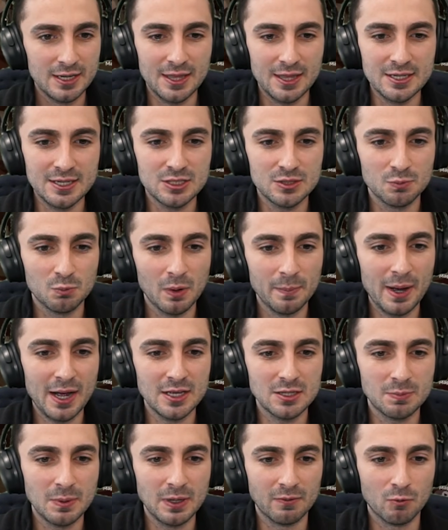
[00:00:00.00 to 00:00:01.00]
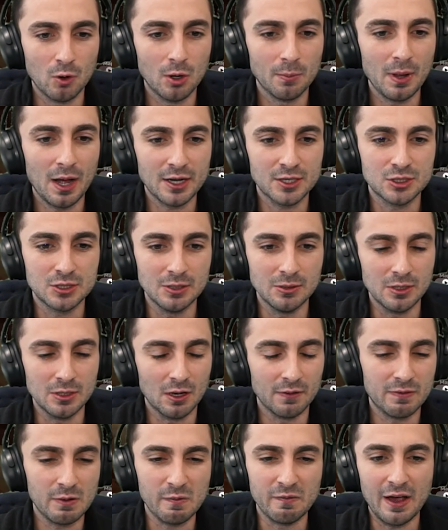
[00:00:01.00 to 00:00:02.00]
this reminds me of Roblox Studio
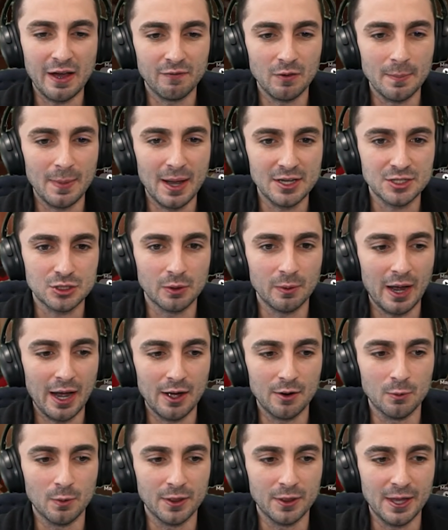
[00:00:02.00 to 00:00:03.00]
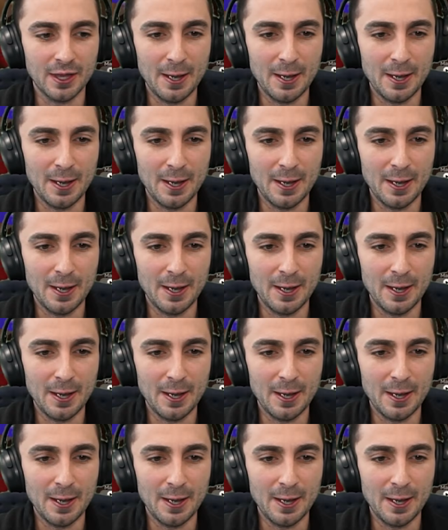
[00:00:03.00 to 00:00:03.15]
if you've ever messed around with it.